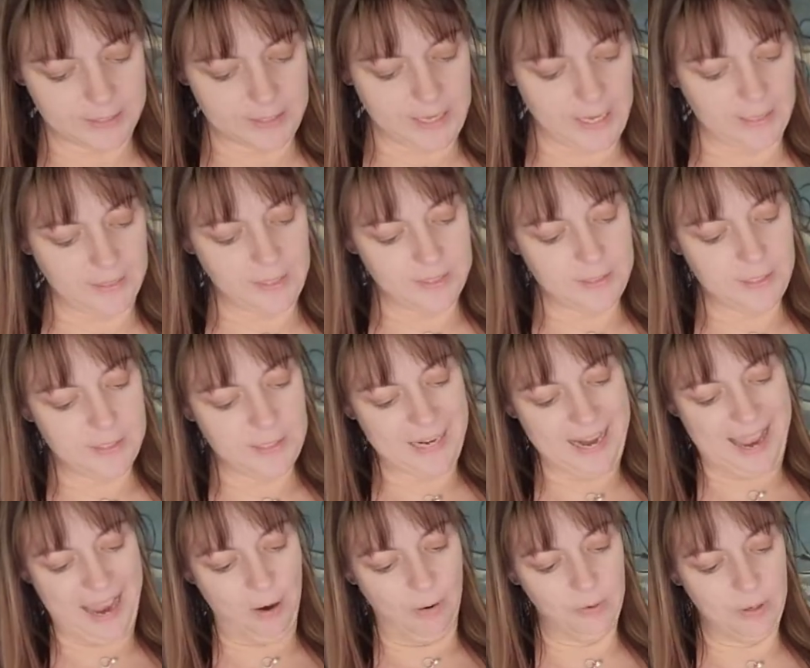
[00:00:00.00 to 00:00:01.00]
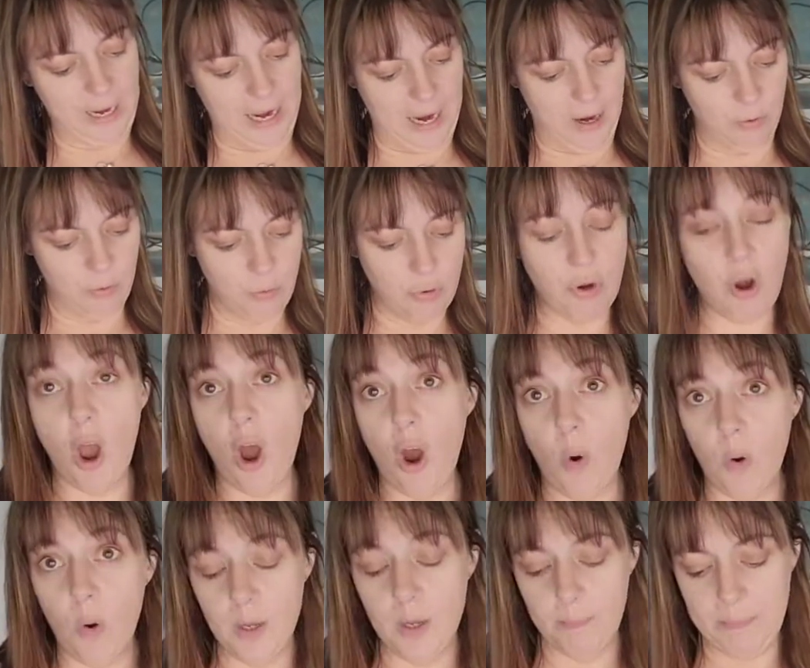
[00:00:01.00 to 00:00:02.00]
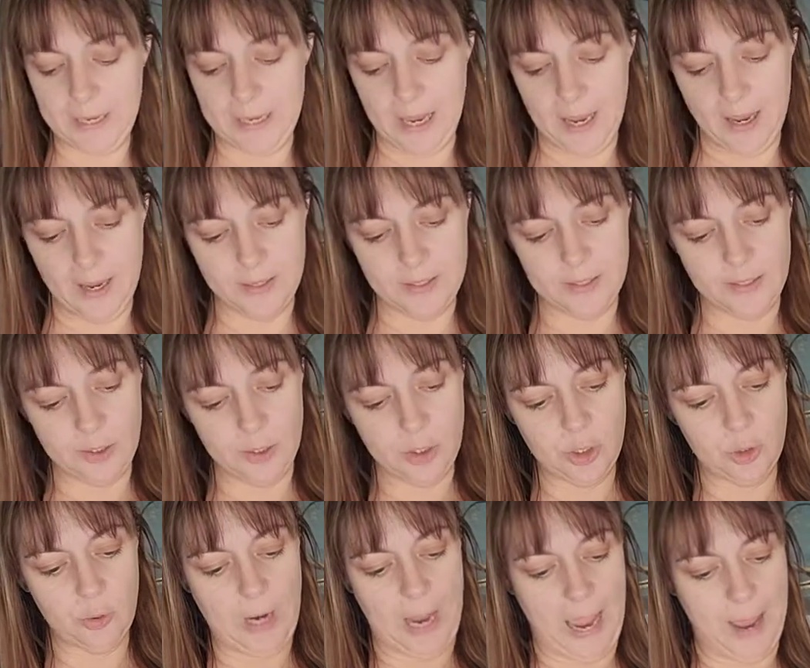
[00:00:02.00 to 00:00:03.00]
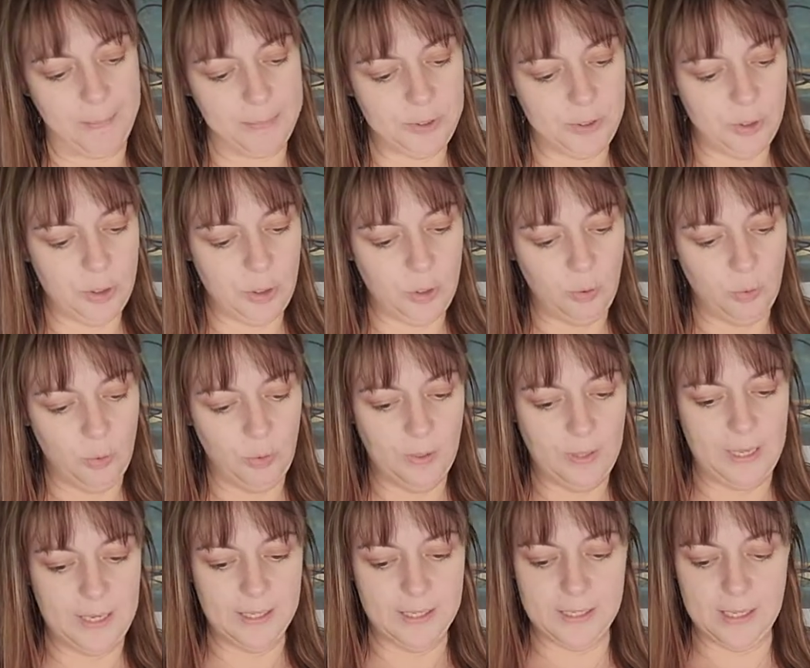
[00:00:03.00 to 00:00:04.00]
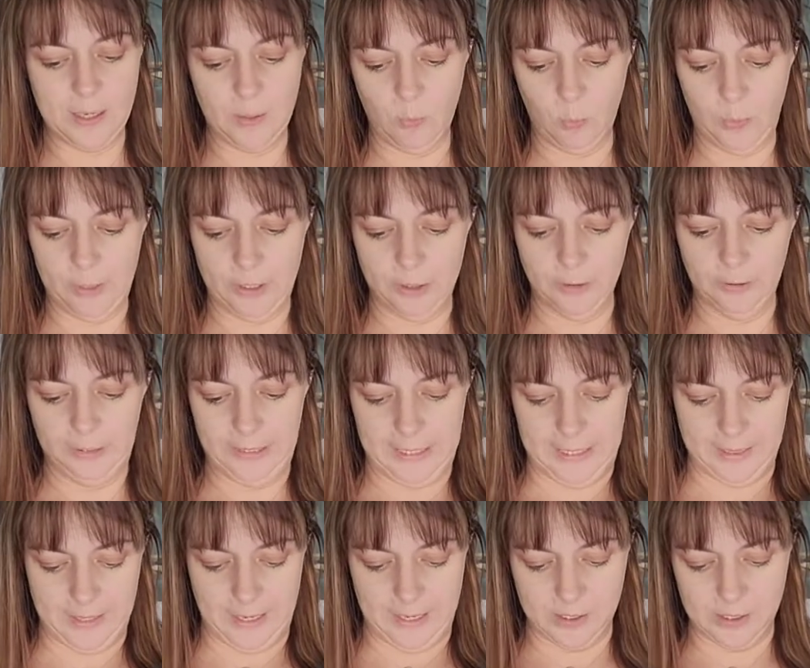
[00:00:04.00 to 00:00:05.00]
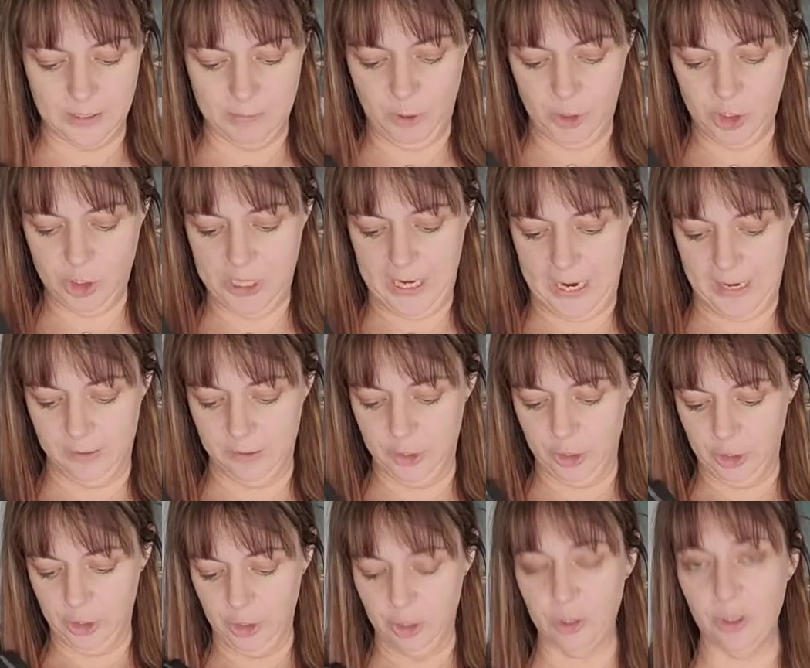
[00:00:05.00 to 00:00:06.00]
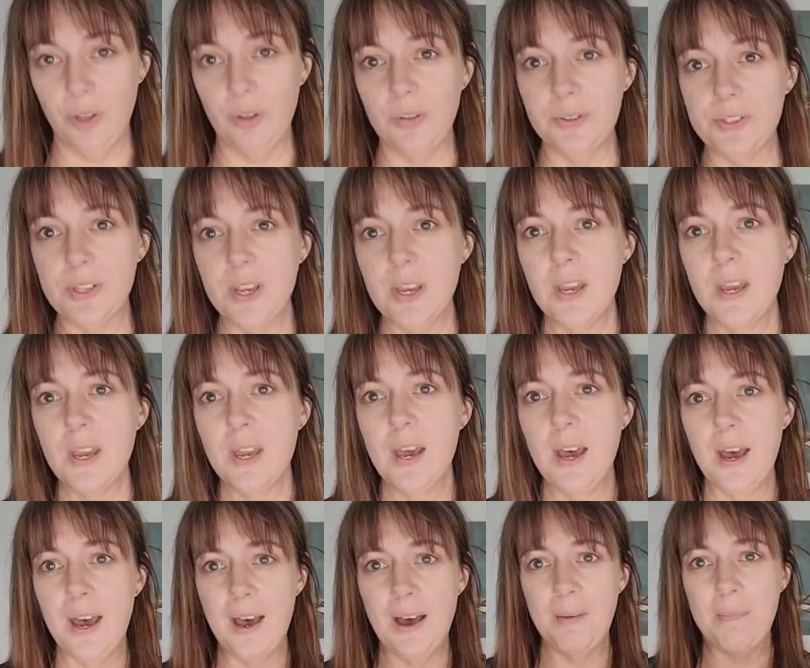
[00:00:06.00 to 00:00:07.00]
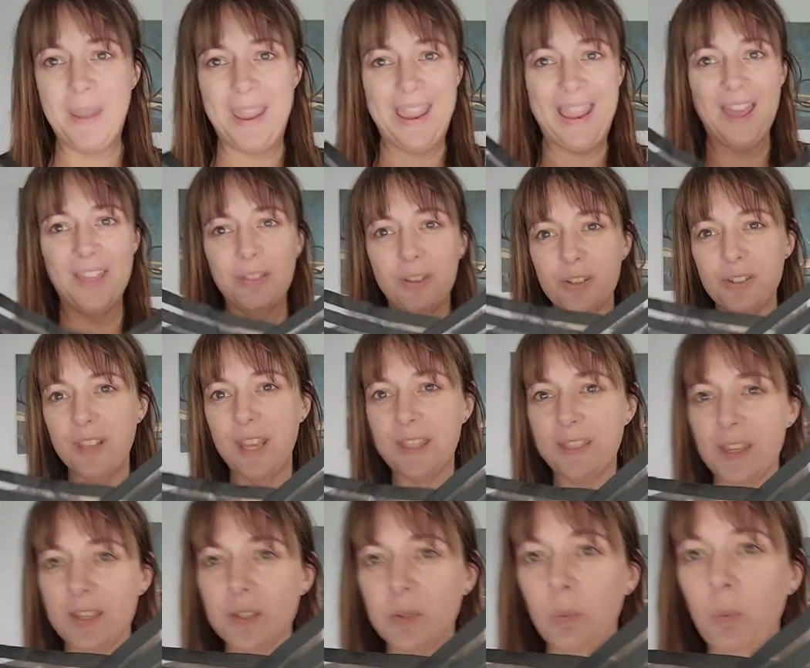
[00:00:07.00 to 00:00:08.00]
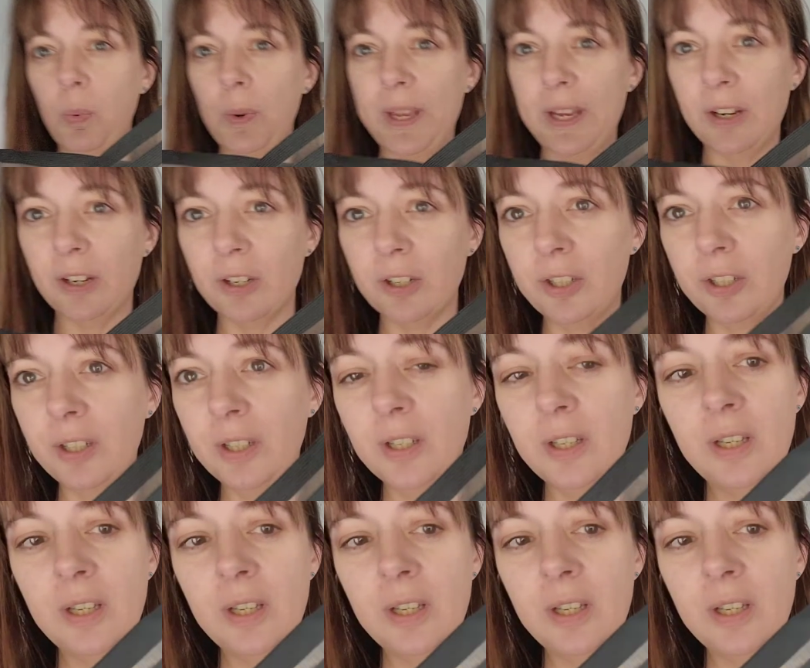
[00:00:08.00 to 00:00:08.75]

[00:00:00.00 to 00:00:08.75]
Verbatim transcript: thing, this is an out and out no because the straps do, they sit weirdly. They smush down the girls. Um, and there's like this weird